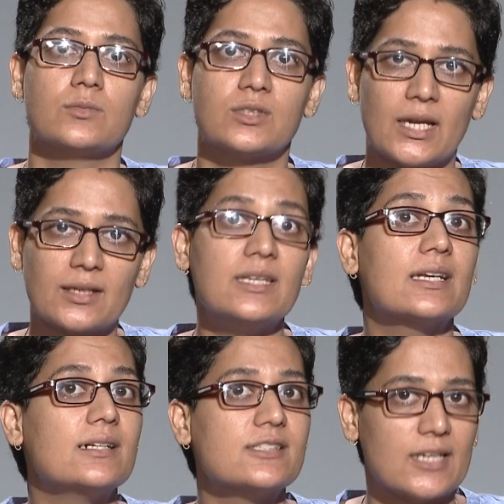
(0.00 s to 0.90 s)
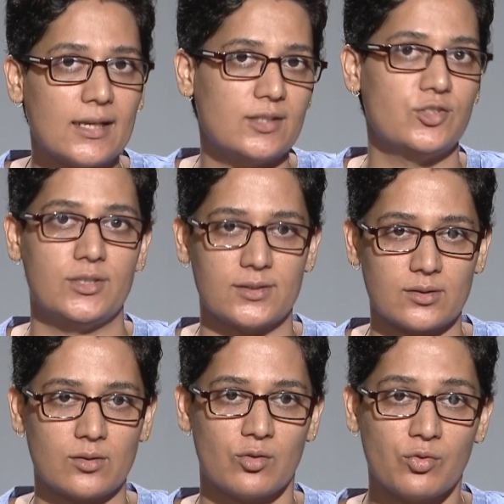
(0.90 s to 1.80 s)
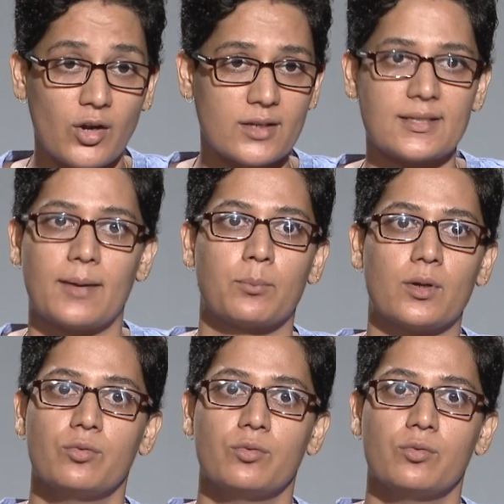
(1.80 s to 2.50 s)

technical challenges. For example,